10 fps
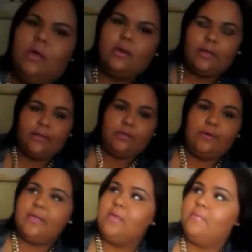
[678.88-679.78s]
I know
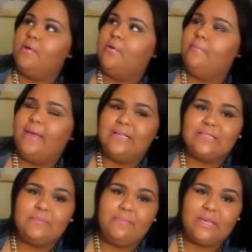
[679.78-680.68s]
I keep going back
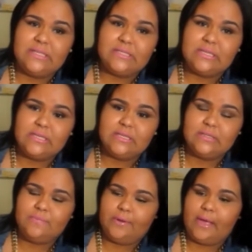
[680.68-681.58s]
to Macy's,
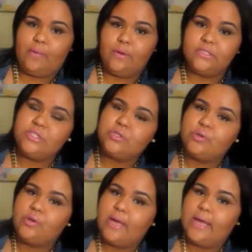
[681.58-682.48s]
but I want to show
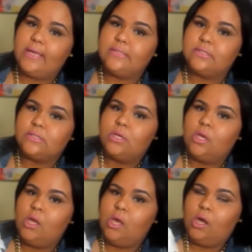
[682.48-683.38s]
you guys
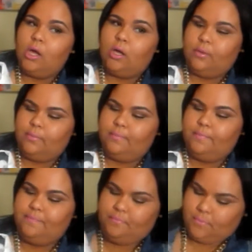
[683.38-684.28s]
um,
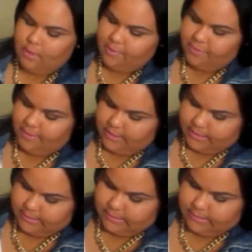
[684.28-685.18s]
this,